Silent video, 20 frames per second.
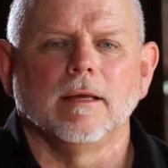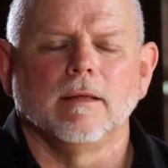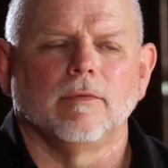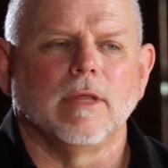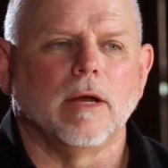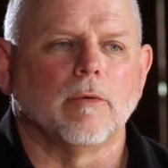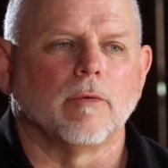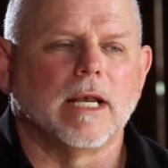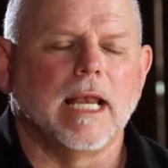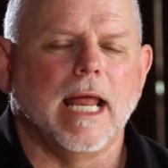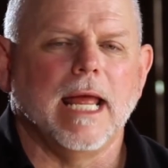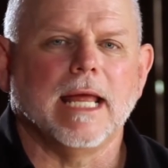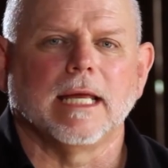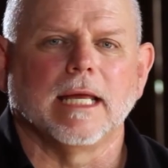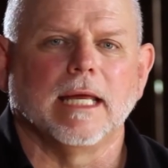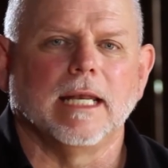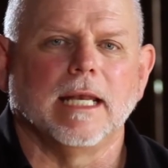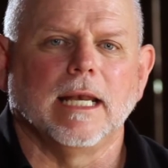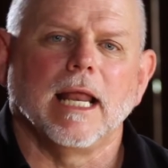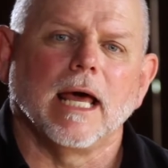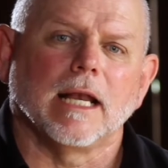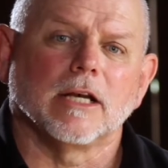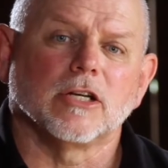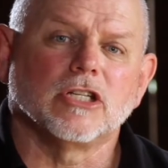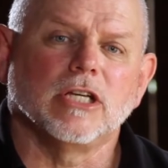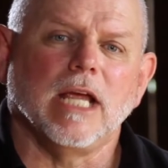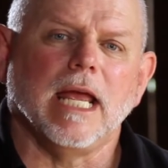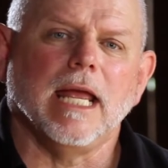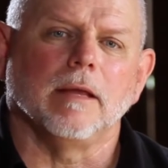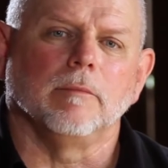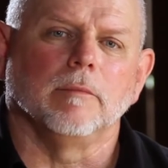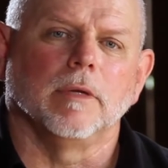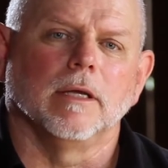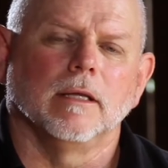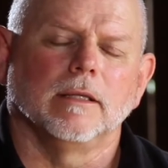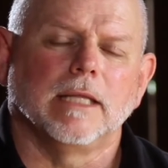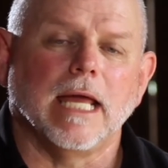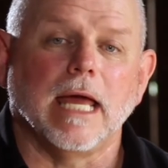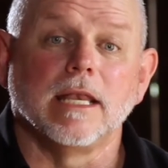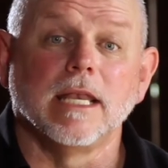They were naked and unashamed.
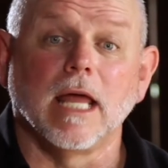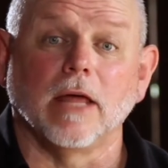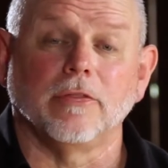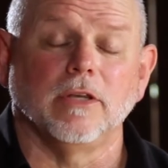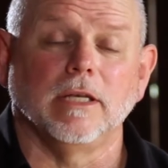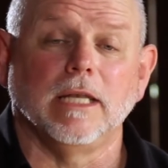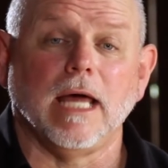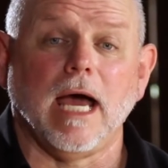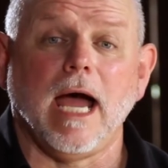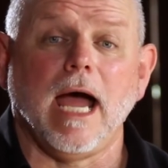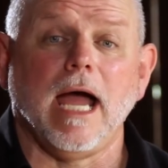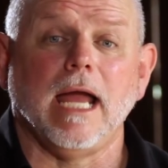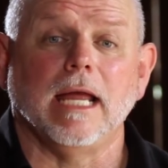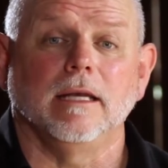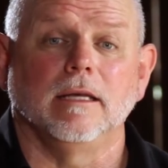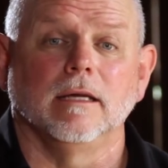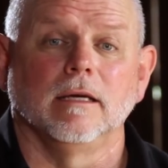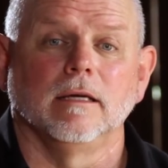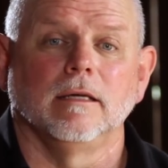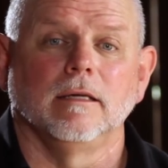They had nothing to hide.